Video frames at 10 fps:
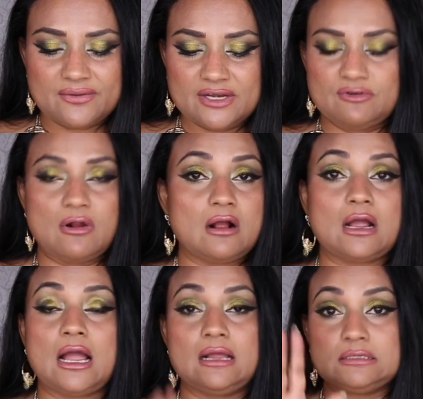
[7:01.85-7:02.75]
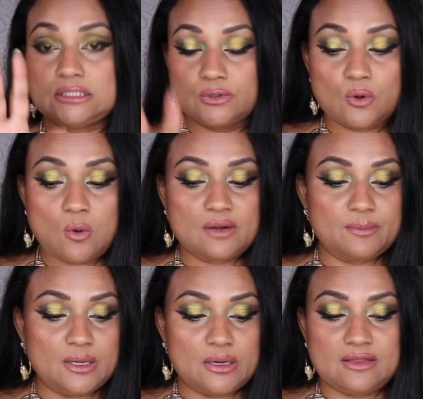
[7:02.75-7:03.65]
it wrong uh, don't quote
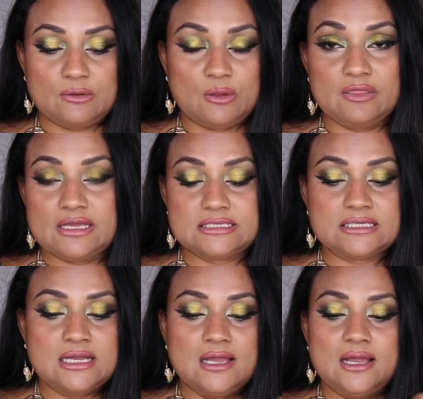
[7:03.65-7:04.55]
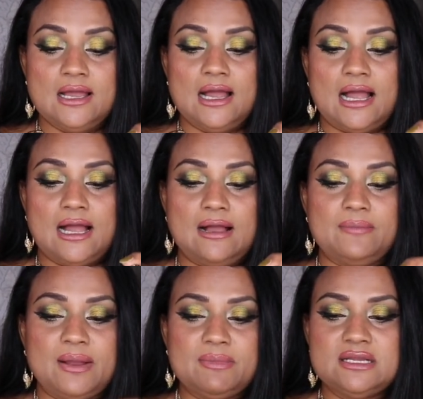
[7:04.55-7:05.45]
me on it on this
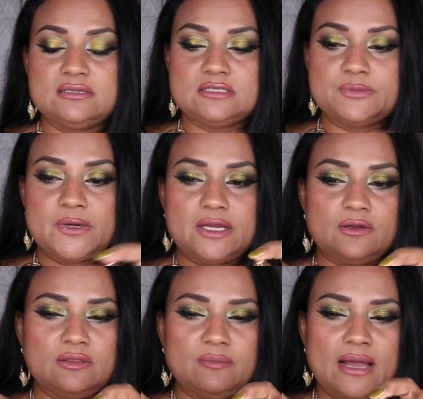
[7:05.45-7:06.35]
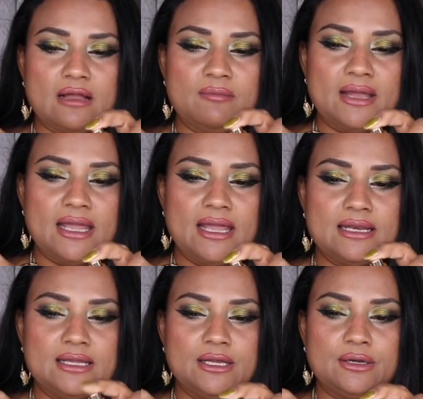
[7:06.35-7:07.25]
um, I'm gonna spray it on the back of my
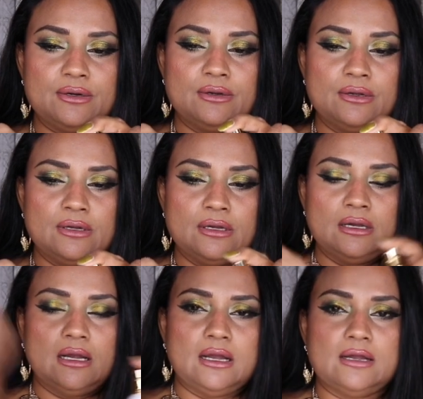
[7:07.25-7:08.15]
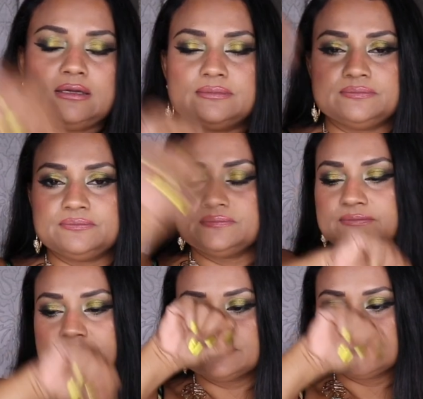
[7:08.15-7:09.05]
hand here um,
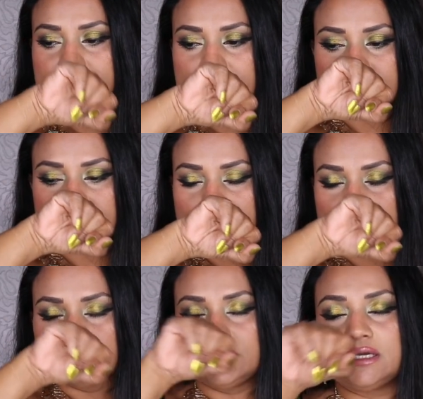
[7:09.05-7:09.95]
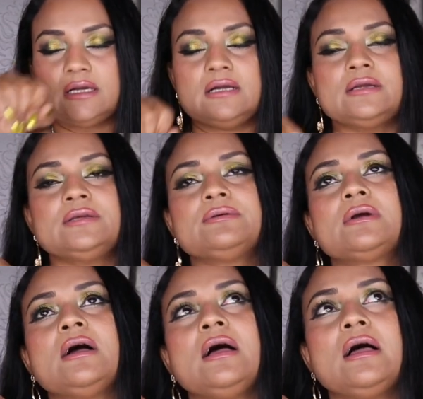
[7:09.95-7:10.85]
oh you
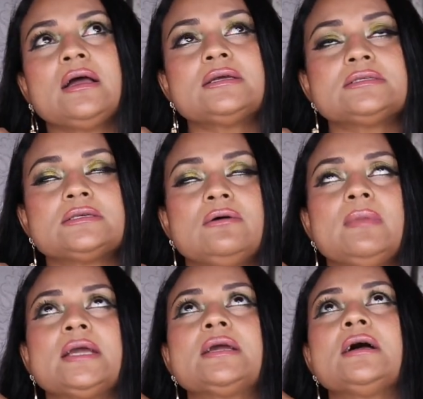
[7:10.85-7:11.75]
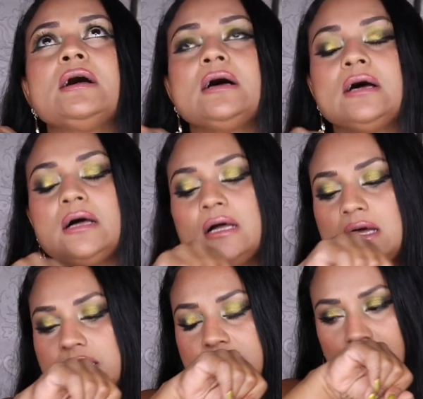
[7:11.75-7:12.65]
guys oh my
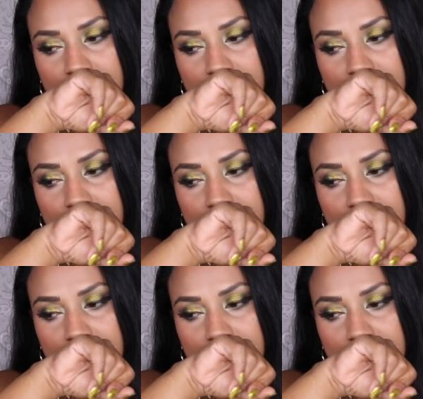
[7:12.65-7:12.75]
god